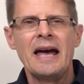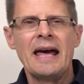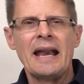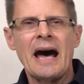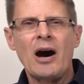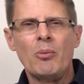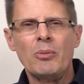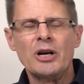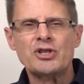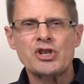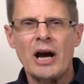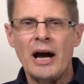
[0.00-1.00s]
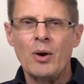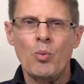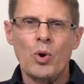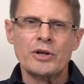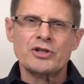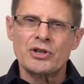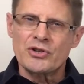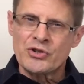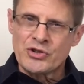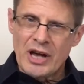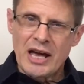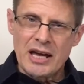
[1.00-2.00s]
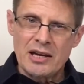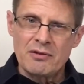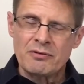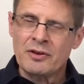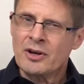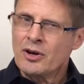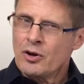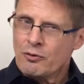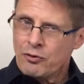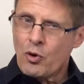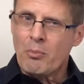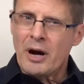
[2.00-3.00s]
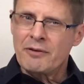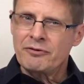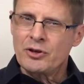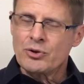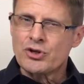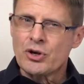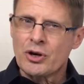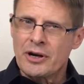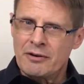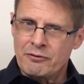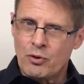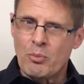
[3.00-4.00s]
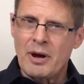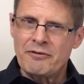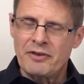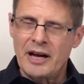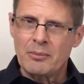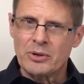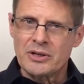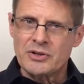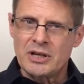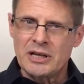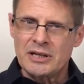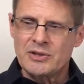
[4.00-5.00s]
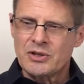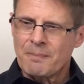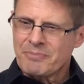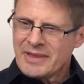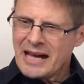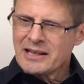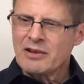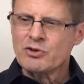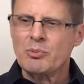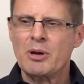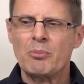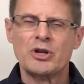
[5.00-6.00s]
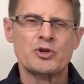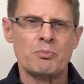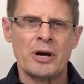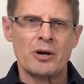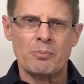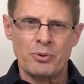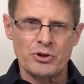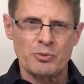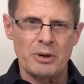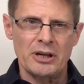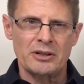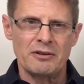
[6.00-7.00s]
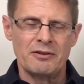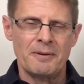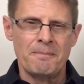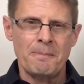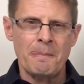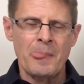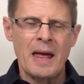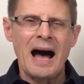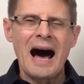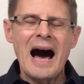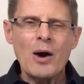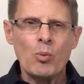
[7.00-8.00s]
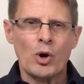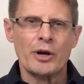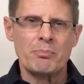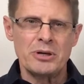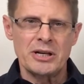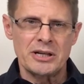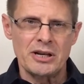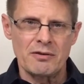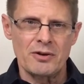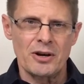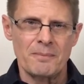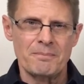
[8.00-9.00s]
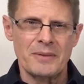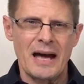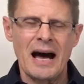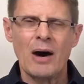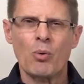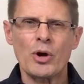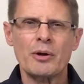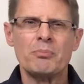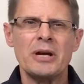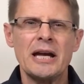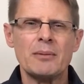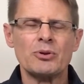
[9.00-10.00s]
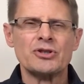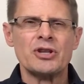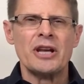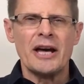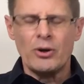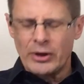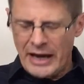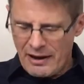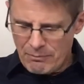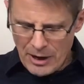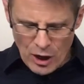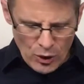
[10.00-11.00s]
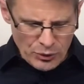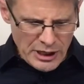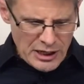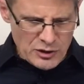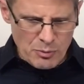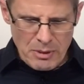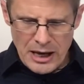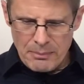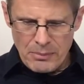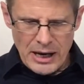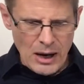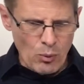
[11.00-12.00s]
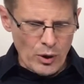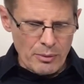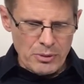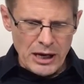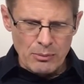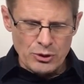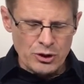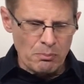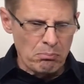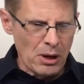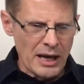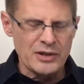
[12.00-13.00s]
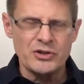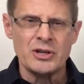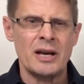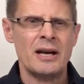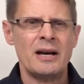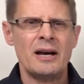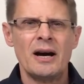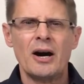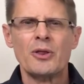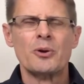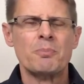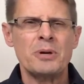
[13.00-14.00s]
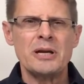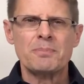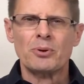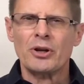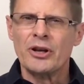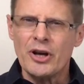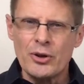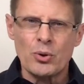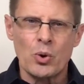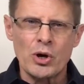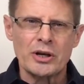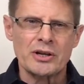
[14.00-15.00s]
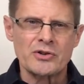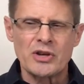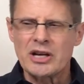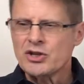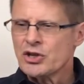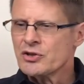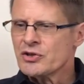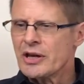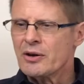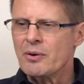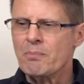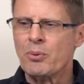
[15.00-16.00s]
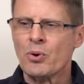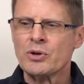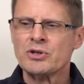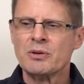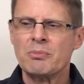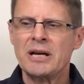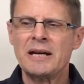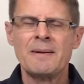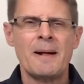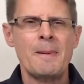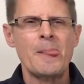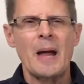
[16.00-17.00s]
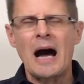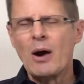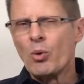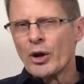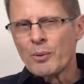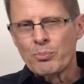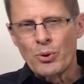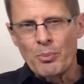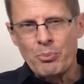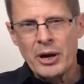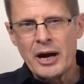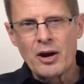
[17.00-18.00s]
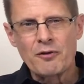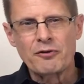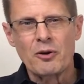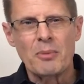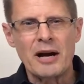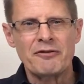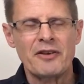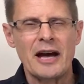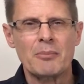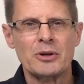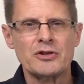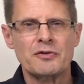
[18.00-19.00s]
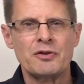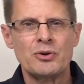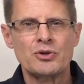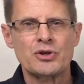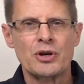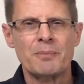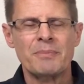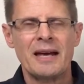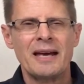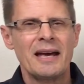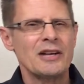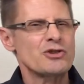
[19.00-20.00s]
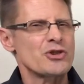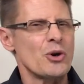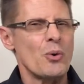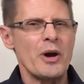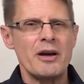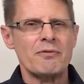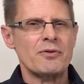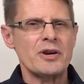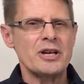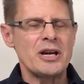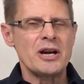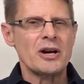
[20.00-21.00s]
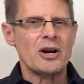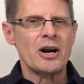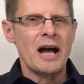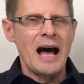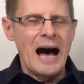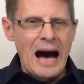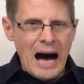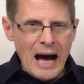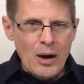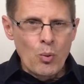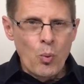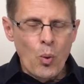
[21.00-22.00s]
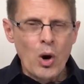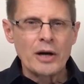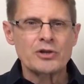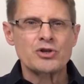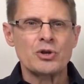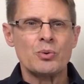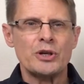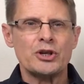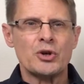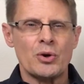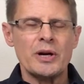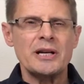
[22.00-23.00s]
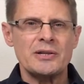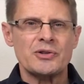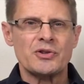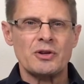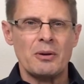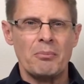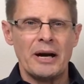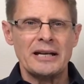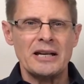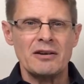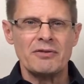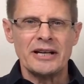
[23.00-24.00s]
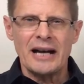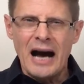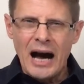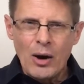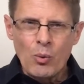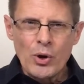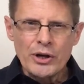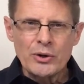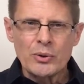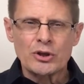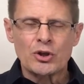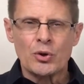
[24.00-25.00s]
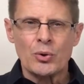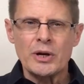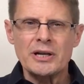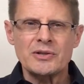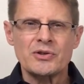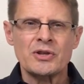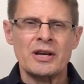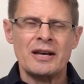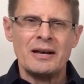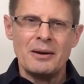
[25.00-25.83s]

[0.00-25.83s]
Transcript: and how much I want to save for my future and for my family's needs. That gives me a much better perspective. I want to be a giver. I want to be able to not only have my own needs met, but I want to be able to bless other people and other organizations that are important to me. I want to prepare for my family's future. And so every year, I want to increase my giving. I want to increase